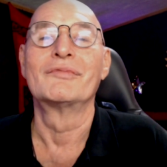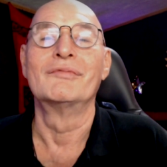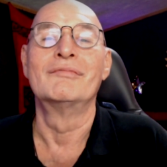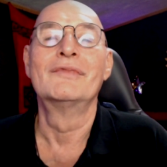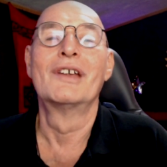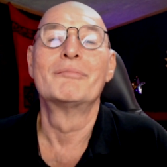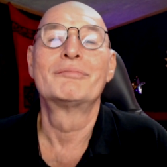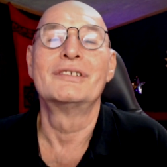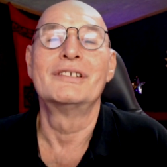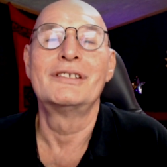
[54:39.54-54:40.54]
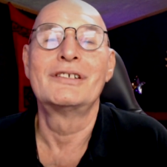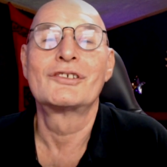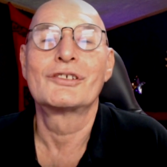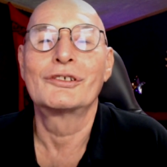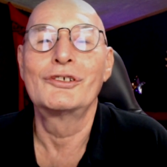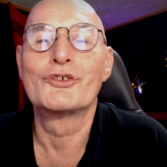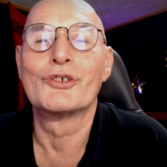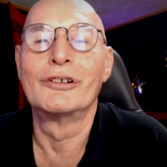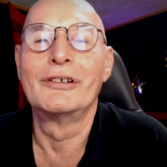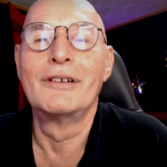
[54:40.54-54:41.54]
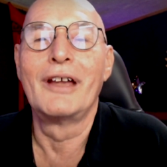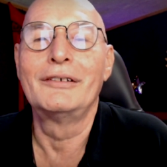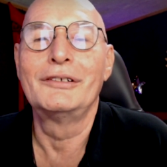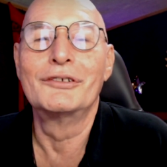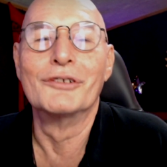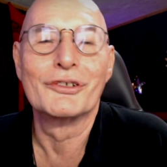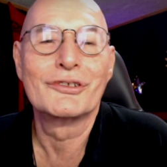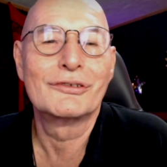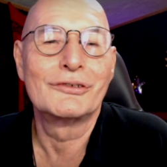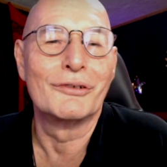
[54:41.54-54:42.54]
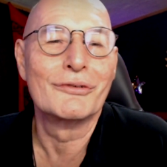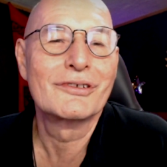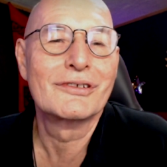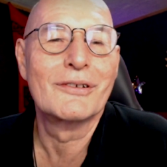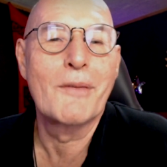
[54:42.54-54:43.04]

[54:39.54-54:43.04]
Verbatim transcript: Mm -hmm. Please rejoin any lost ghost,